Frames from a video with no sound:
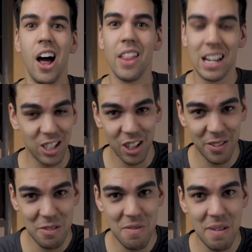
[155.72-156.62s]
That's a lot of
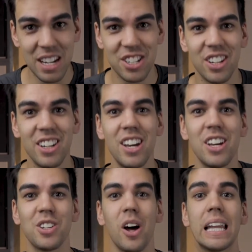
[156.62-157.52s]
information,
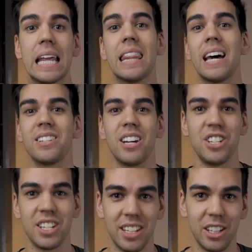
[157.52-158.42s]
so I'll let that
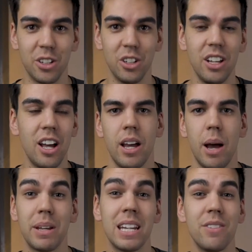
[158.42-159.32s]
digest a little.
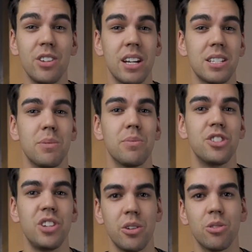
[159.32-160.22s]
I'm going to give you guys some
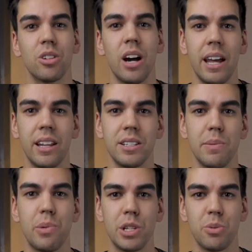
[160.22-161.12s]
general guidelines
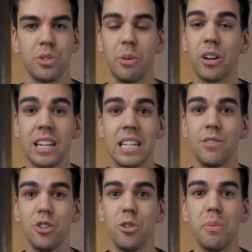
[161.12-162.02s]
and principles. I'm not going to give
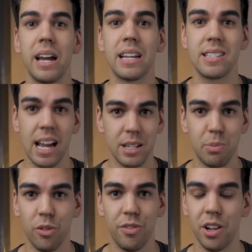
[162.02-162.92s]
you my exact
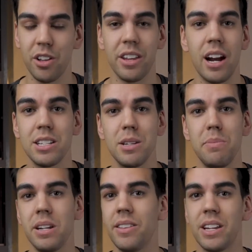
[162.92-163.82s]
portfolio that I
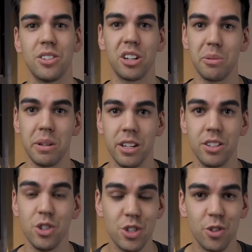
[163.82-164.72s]
submitted. That's not going to be
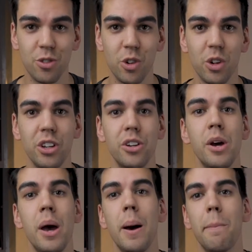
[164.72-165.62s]
useful for you,
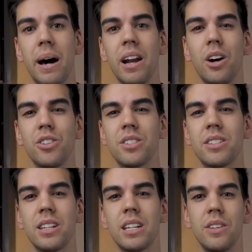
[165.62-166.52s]
but I'll
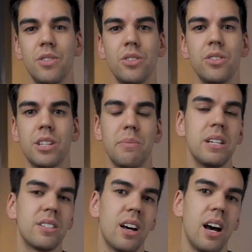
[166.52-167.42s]
just give you some
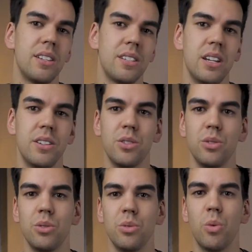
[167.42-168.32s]
insights
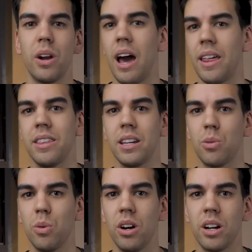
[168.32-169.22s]
into what I think
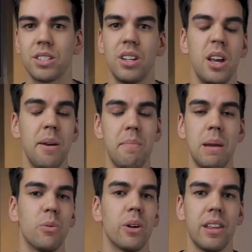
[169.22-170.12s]
works,
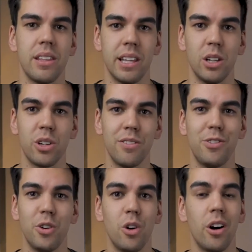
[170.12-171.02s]
maybe what I think they're looking
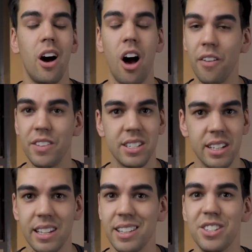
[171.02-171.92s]
for.
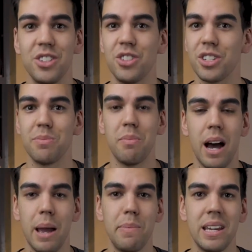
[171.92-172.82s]
Obviously, this is just
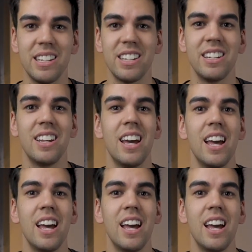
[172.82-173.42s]
my opinion.